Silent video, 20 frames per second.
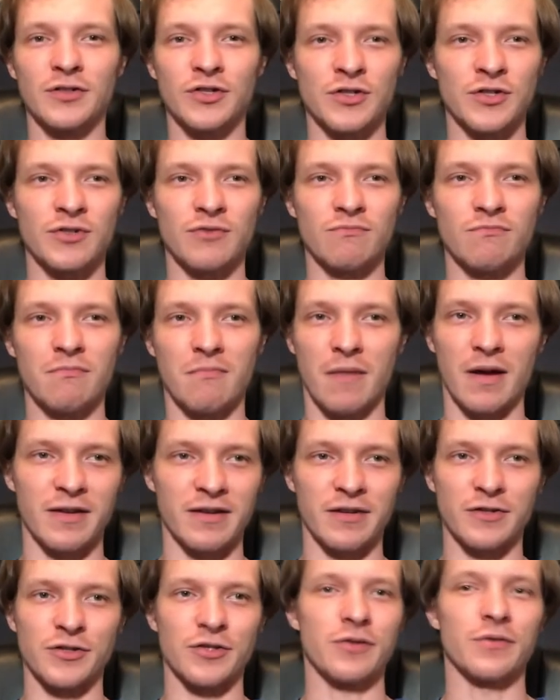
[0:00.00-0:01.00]
Just my
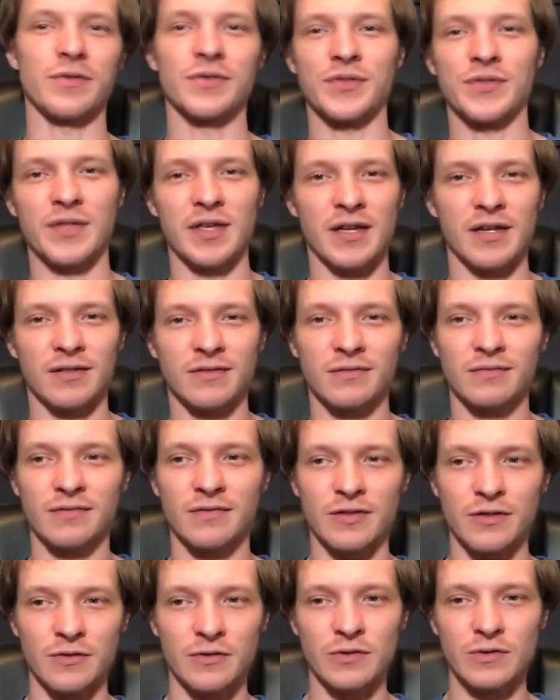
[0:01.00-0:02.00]
issue is that
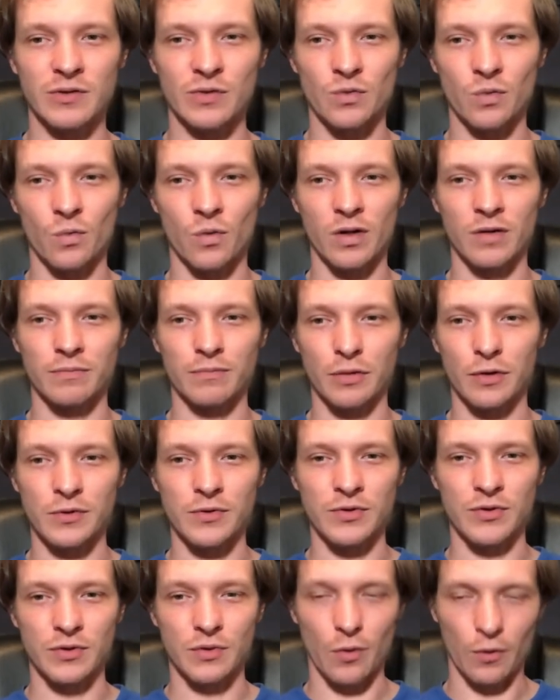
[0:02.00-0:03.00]
there is one
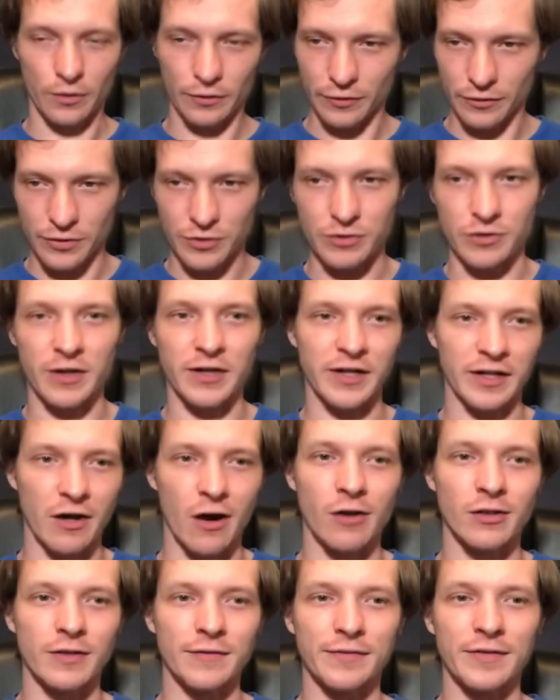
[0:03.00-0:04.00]
person orchestrating
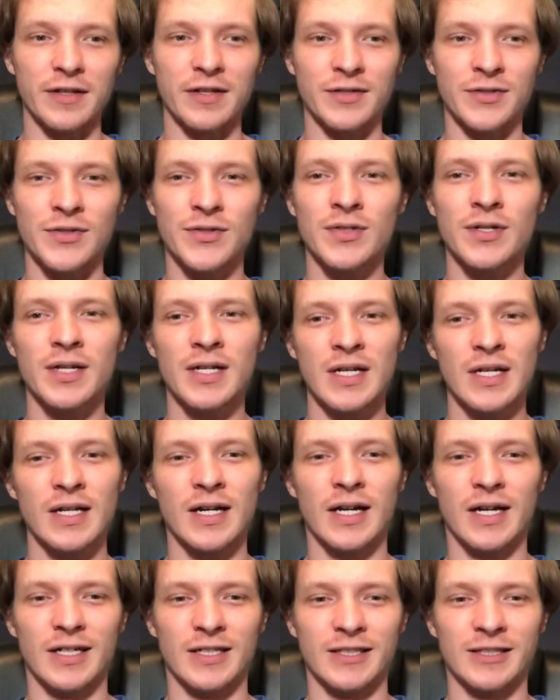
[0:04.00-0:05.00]
all of this,
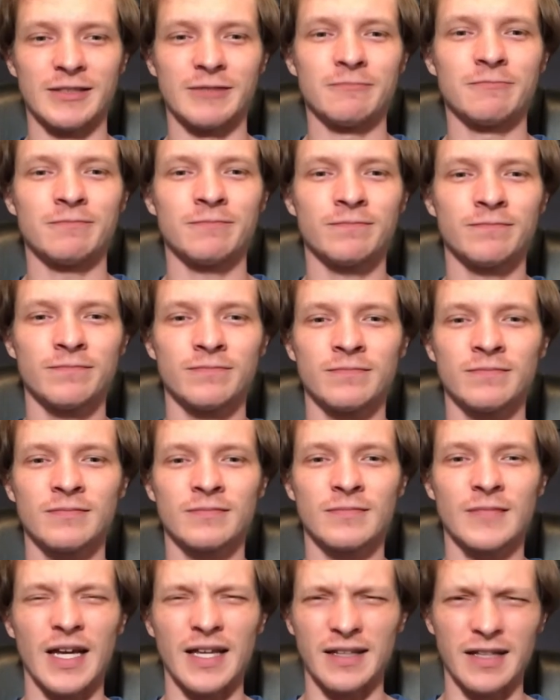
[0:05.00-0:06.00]
and
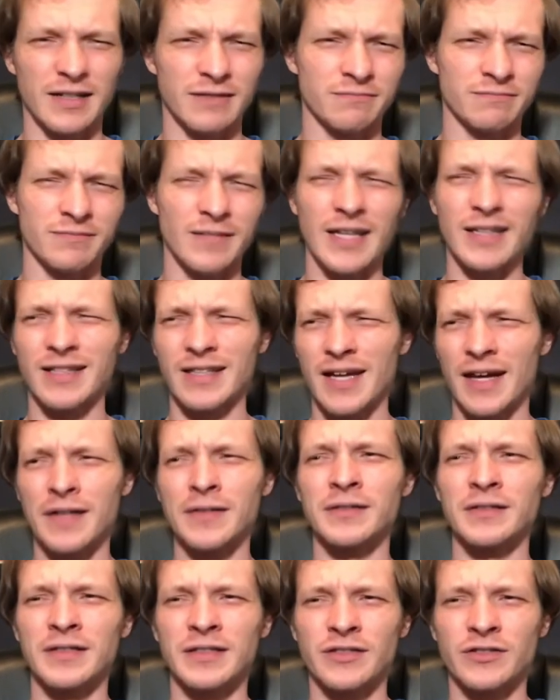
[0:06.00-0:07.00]
then at the
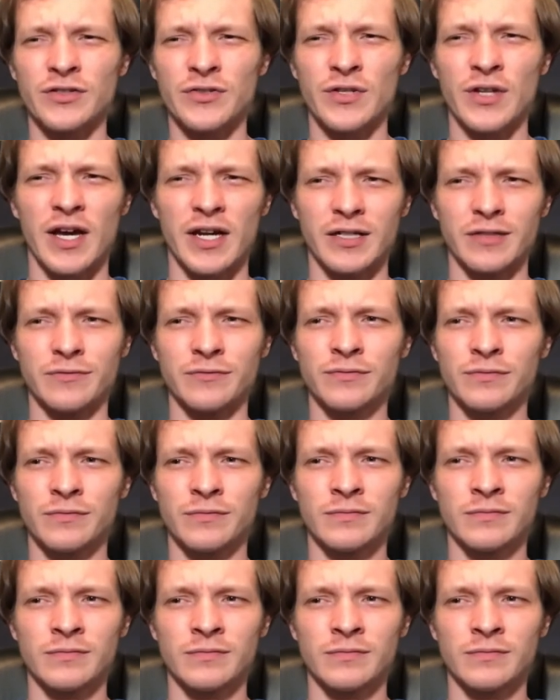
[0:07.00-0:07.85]
end, it just kind of